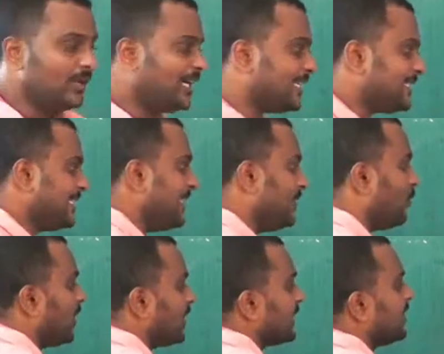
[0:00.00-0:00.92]
let us see
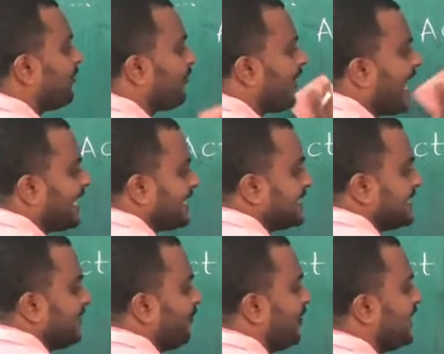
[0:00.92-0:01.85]
what are the
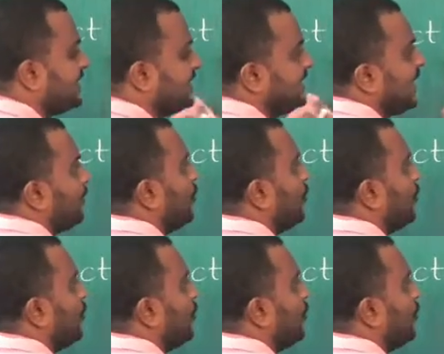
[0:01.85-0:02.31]
factors influencing the